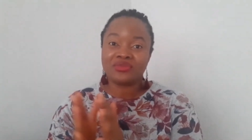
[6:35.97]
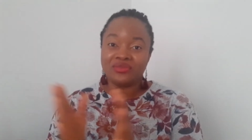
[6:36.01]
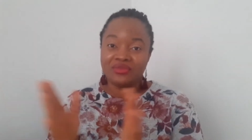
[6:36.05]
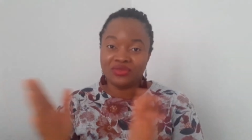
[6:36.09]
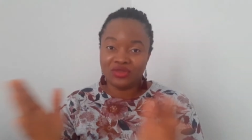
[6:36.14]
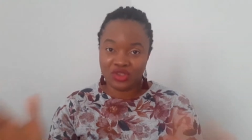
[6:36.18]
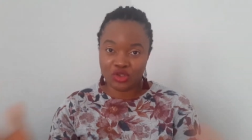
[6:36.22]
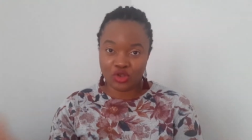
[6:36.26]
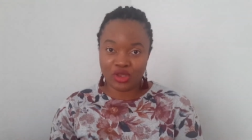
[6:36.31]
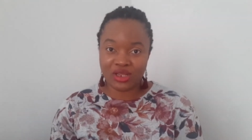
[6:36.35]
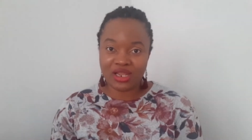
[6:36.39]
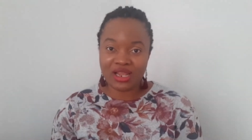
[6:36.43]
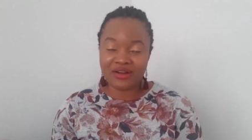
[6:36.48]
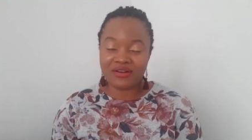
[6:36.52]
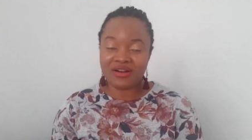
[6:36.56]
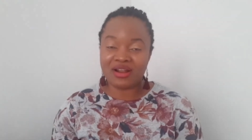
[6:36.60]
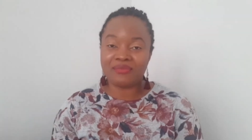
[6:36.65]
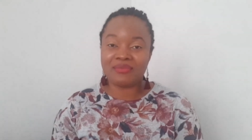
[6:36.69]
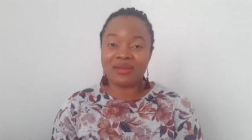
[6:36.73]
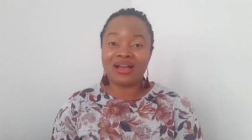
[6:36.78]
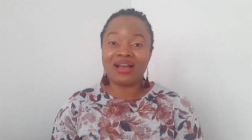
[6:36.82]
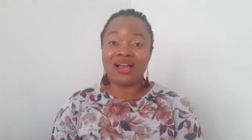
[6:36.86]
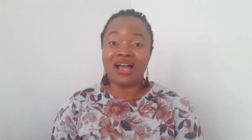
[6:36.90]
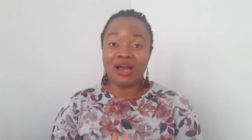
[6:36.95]

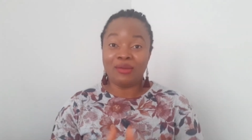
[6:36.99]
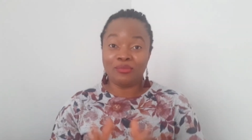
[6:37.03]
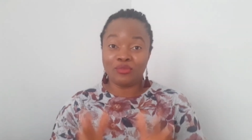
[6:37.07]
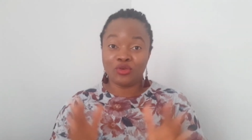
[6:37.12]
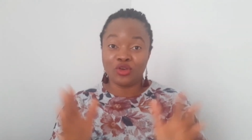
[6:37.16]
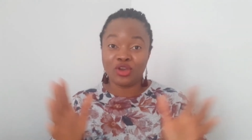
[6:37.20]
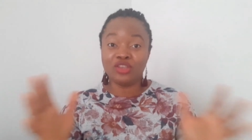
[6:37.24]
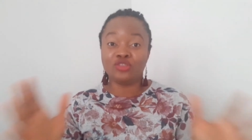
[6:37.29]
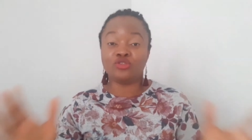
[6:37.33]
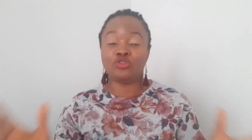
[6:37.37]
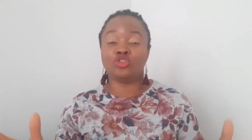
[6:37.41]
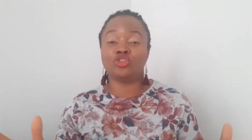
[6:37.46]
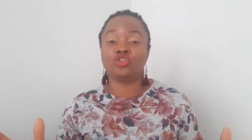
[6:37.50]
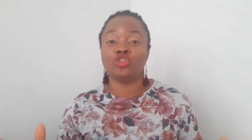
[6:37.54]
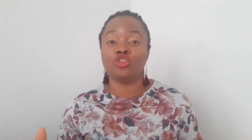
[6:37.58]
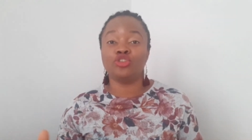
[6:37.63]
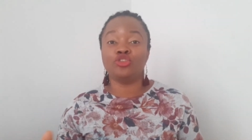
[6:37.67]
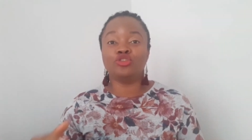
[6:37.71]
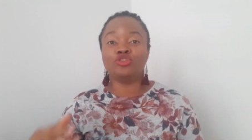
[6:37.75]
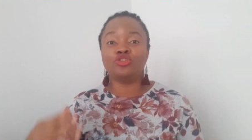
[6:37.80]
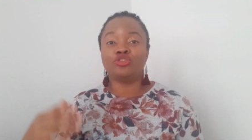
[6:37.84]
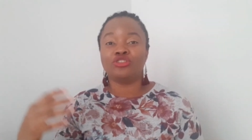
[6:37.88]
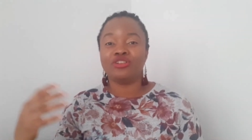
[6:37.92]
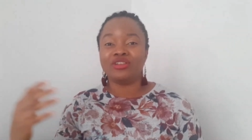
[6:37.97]
Dollarama, I'm going to show
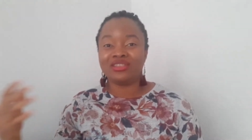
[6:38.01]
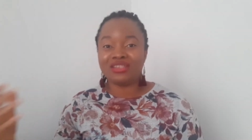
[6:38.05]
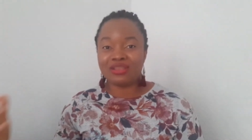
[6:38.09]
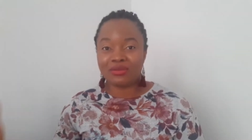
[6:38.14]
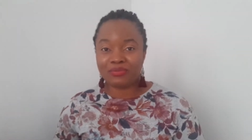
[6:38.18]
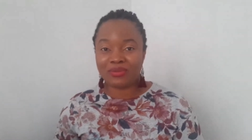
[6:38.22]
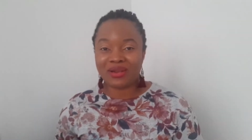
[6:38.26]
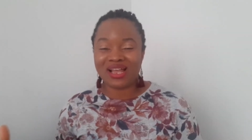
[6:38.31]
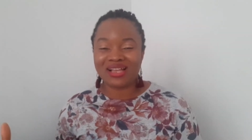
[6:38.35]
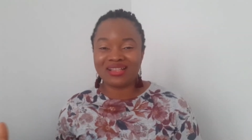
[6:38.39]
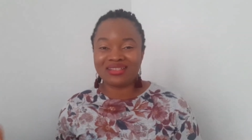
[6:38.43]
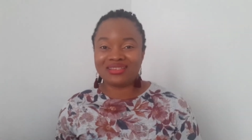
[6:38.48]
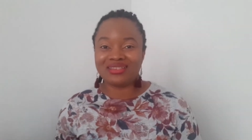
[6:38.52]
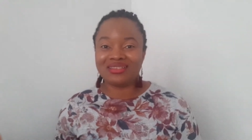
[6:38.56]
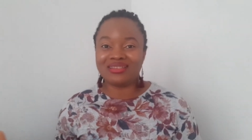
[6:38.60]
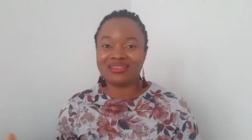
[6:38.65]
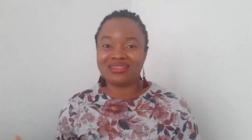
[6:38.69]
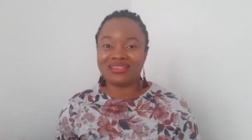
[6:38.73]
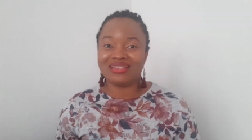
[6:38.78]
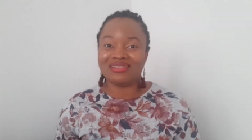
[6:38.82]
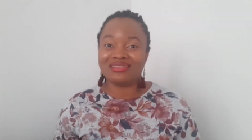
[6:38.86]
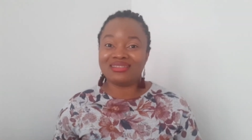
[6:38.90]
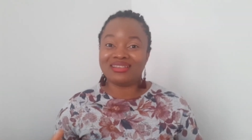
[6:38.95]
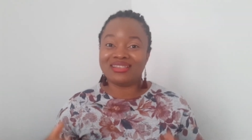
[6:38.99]
you during the planting
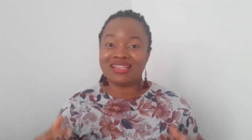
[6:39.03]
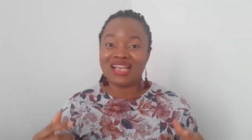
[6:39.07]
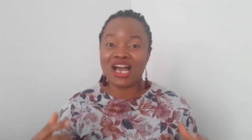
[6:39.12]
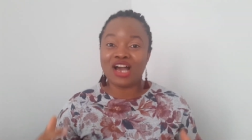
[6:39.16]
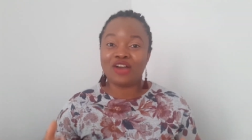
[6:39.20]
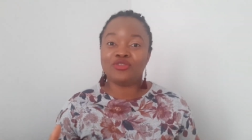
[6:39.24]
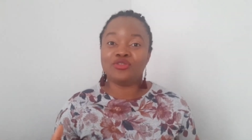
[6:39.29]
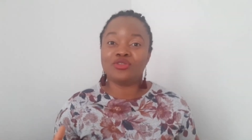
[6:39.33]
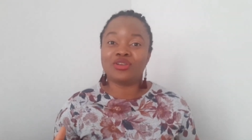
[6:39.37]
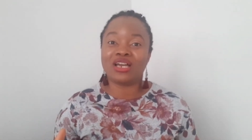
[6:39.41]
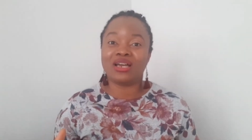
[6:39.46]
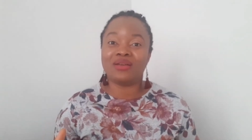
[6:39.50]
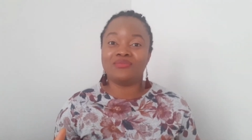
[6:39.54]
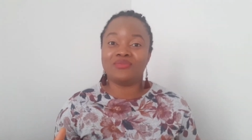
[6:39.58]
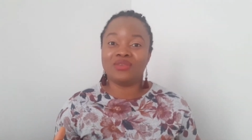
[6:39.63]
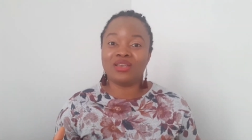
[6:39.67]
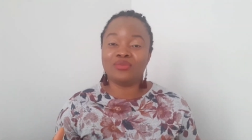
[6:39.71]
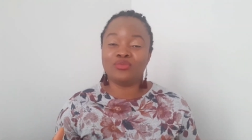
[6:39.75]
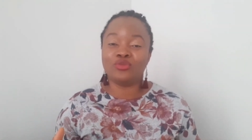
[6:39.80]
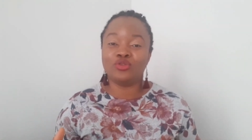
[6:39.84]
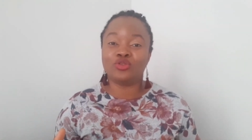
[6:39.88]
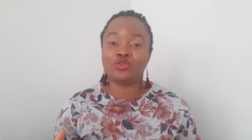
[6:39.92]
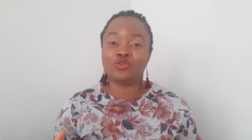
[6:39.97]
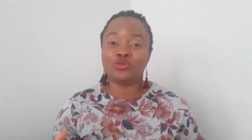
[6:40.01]
season how you can be
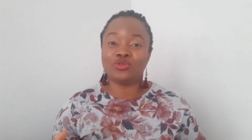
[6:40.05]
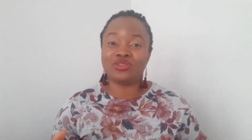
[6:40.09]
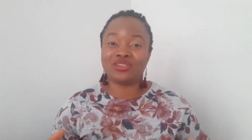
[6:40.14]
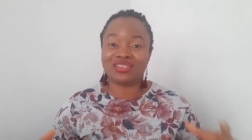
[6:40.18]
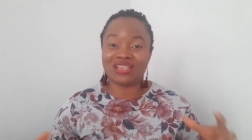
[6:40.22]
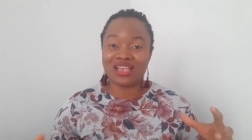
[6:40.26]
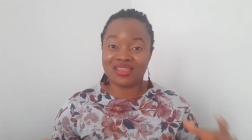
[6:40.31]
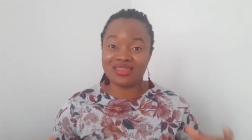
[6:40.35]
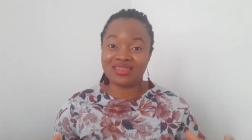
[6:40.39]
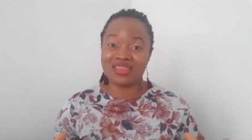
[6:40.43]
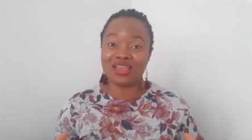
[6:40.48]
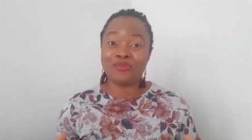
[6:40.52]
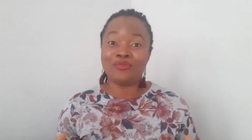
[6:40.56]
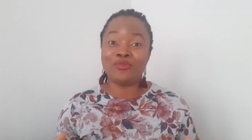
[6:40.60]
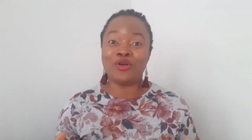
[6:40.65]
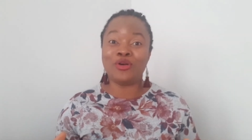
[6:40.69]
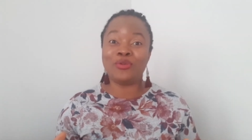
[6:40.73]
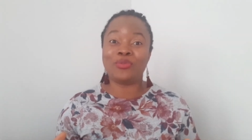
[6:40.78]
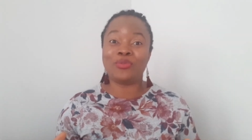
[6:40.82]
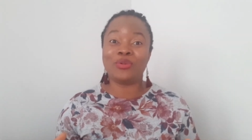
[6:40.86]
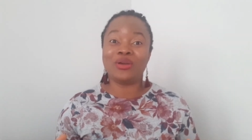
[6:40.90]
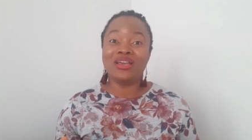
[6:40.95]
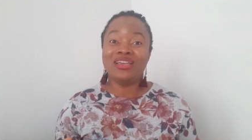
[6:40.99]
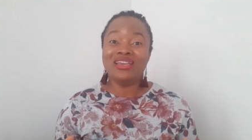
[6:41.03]
able to set them
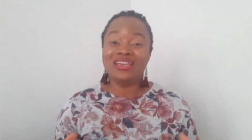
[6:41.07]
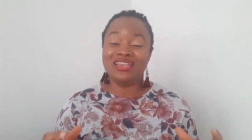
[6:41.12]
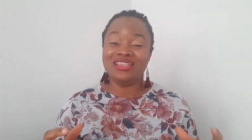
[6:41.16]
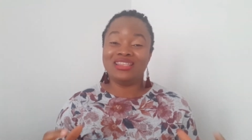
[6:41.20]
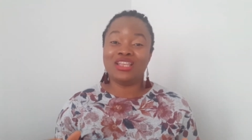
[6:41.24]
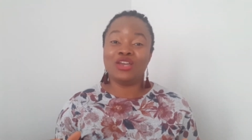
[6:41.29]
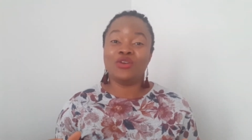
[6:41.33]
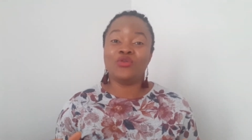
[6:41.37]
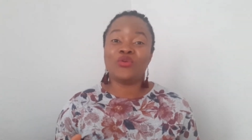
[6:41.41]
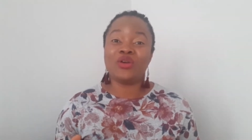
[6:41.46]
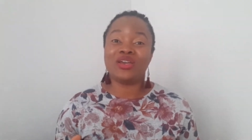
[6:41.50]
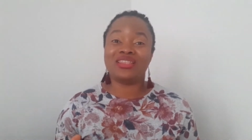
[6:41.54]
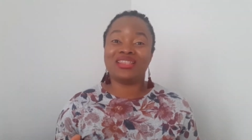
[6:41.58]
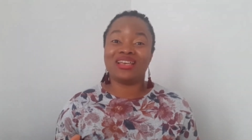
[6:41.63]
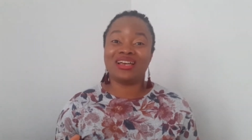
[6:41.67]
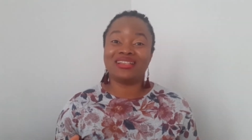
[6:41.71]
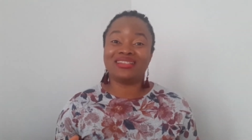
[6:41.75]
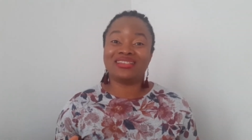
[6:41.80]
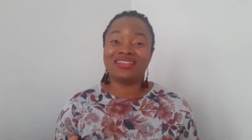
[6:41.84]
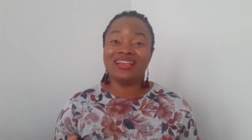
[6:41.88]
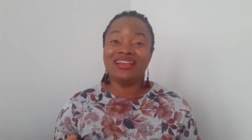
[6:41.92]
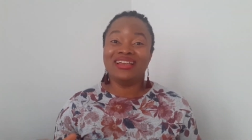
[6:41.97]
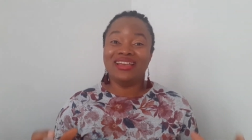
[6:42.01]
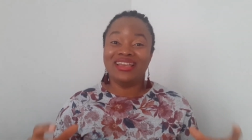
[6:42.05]
up in a way
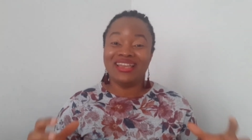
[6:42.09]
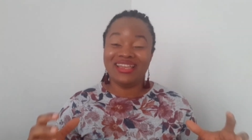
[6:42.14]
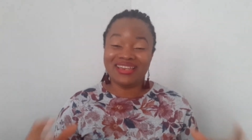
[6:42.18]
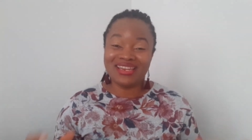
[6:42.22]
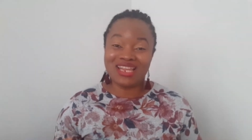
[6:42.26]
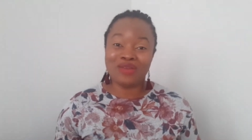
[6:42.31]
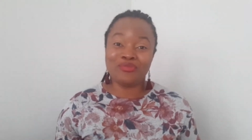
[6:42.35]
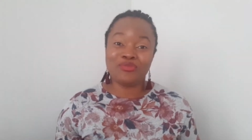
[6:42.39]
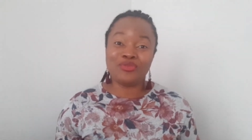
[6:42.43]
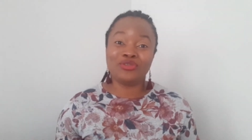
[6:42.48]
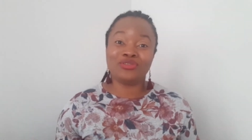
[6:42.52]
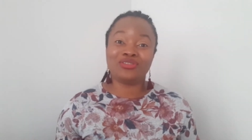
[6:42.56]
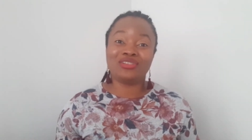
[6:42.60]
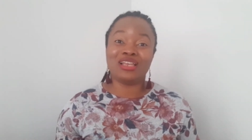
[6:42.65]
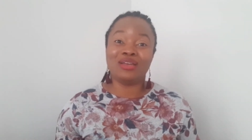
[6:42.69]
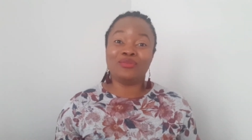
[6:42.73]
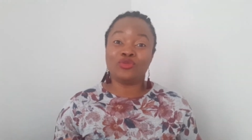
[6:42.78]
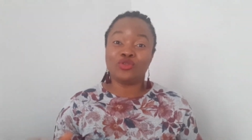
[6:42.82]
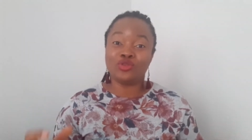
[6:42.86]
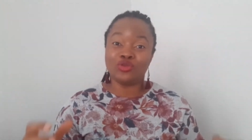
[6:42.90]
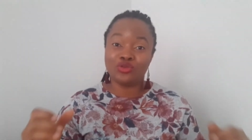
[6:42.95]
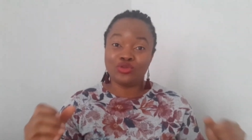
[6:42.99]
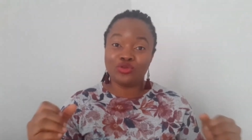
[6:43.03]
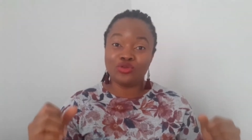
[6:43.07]
that enables them
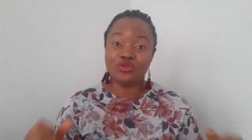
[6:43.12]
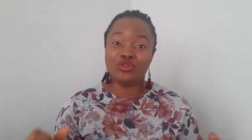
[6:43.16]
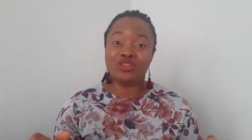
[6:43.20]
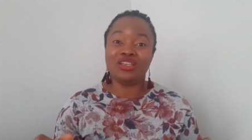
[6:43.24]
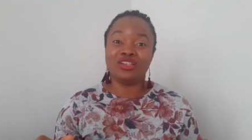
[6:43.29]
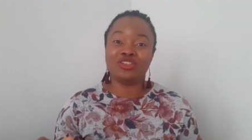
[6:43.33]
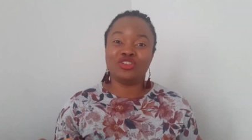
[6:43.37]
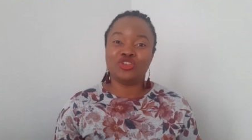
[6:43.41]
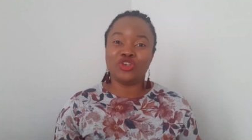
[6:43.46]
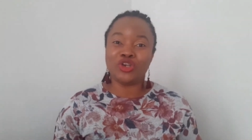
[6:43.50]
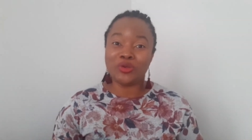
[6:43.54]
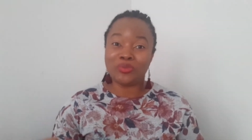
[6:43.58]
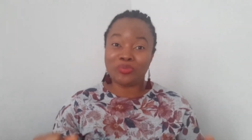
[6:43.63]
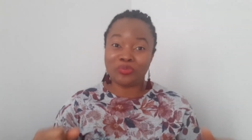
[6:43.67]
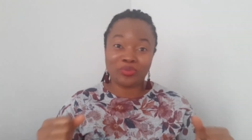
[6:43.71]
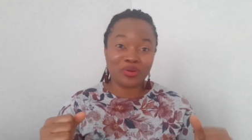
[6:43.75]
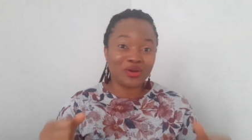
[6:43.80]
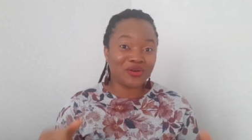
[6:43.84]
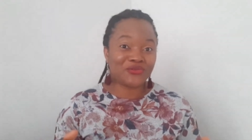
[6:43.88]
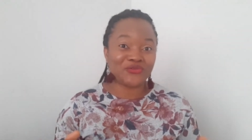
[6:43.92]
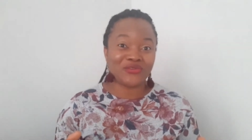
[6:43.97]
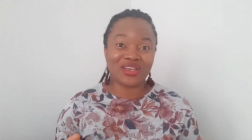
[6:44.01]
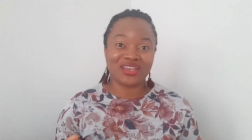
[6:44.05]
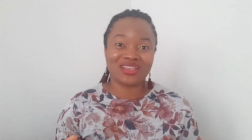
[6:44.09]
to do the job
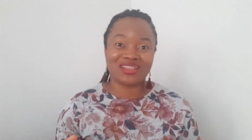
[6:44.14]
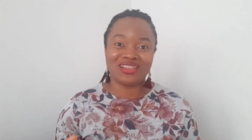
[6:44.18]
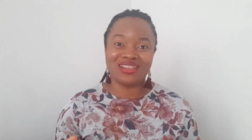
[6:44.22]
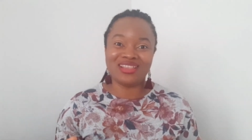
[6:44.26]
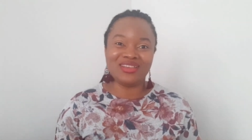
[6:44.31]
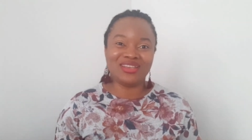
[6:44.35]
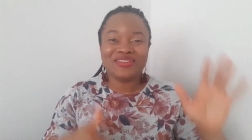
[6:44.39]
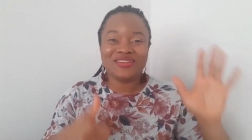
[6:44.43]
perfectly.